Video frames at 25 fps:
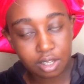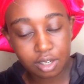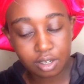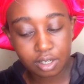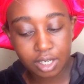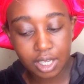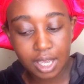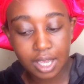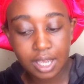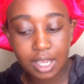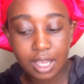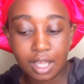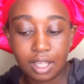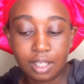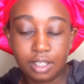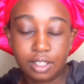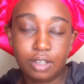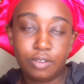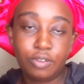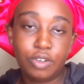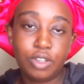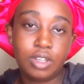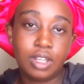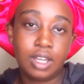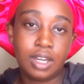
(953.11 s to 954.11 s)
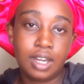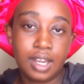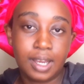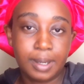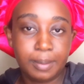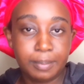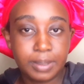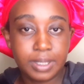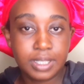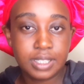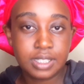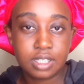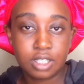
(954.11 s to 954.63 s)
Okay, I'll give you the
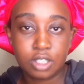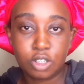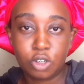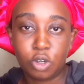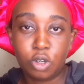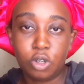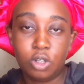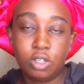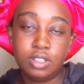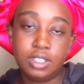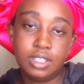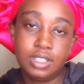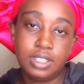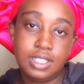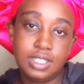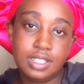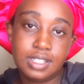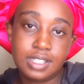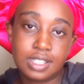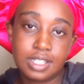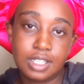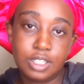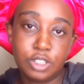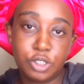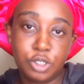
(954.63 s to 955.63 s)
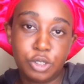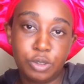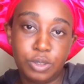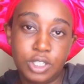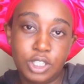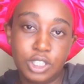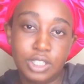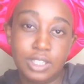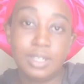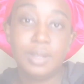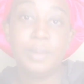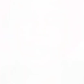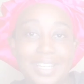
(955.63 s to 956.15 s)
numbers and all the deets that you
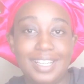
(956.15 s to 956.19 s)
need.